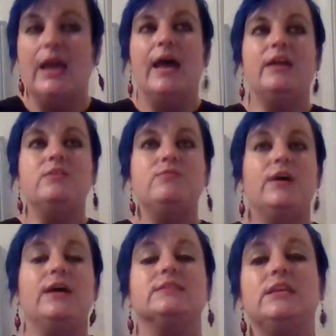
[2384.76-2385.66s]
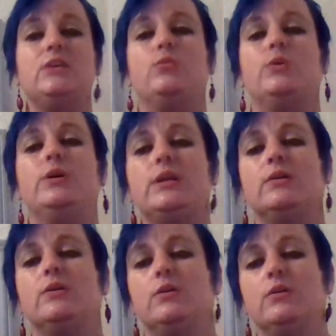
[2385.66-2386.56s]
And in fact, he would
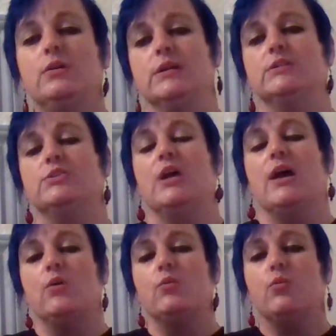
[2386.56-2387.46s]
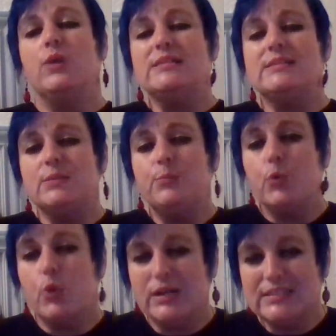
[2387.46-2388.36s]
encourage
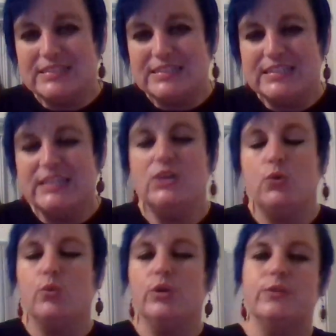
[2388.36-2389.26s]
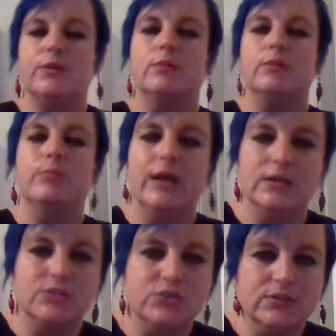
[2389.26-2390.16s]
reciprocity with
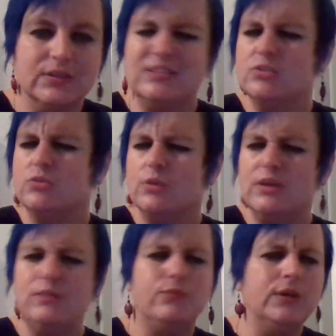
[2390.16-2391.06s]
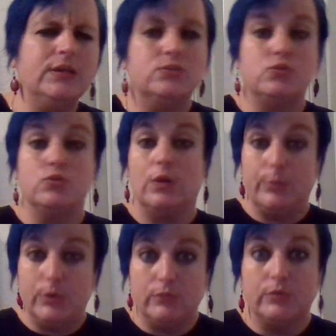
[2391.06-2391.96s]
compassion. That's a great phrase. Drop
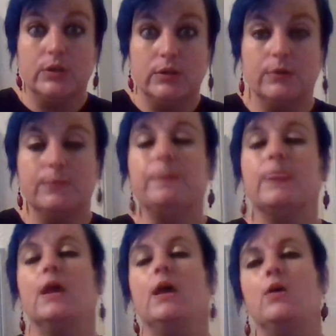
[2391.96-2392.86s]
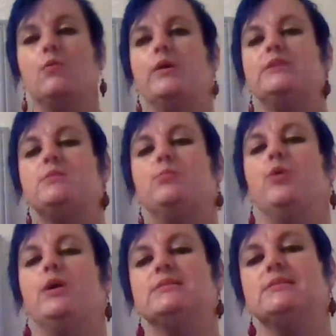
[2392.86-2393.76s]
it over dinner.
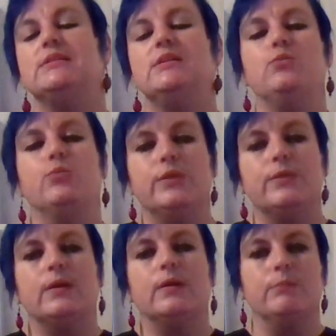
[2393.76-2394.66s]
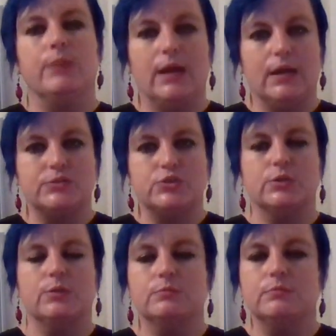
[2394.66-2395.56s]
Reciprocity with
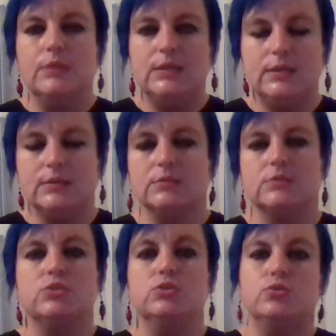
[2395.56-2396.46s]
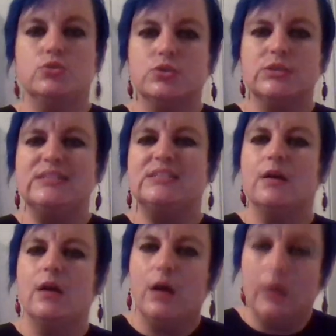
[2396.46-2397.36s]
compassion means to treat
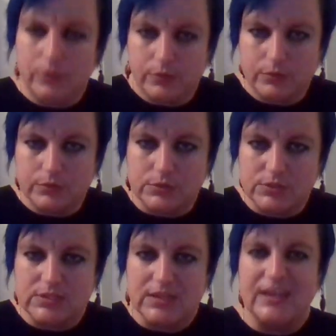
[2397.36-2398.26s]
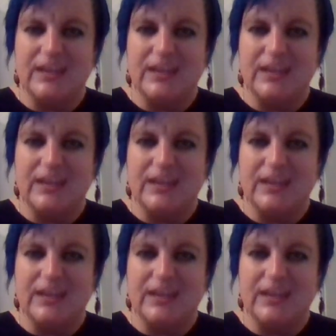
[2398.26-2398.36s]
others